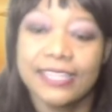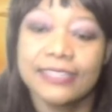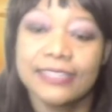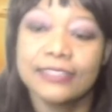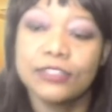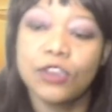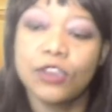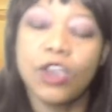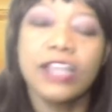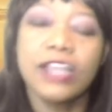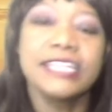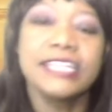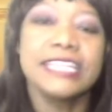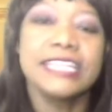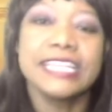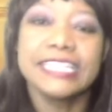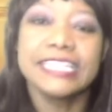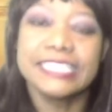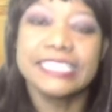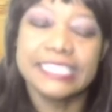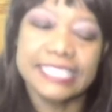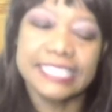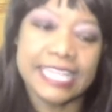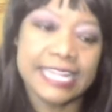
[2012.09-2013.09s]
God
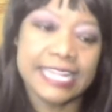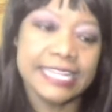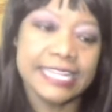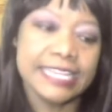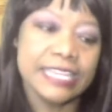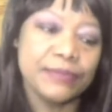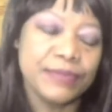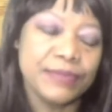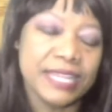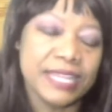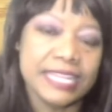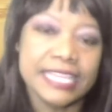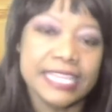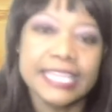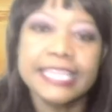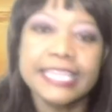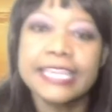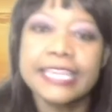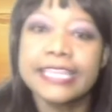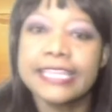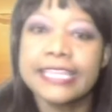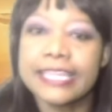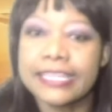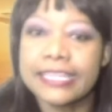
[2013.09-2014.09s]
is telling him that he
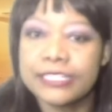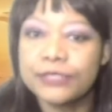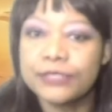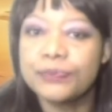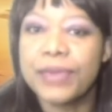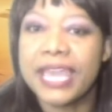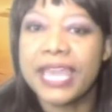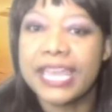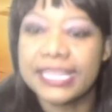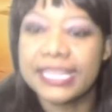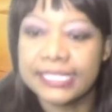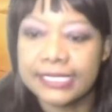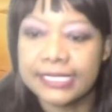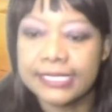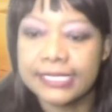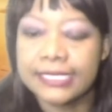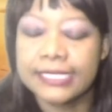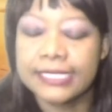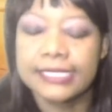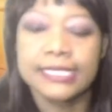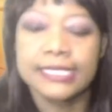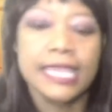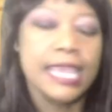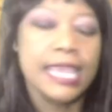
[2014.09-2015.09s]
can get past
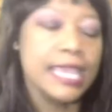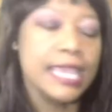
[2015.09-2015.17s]
this.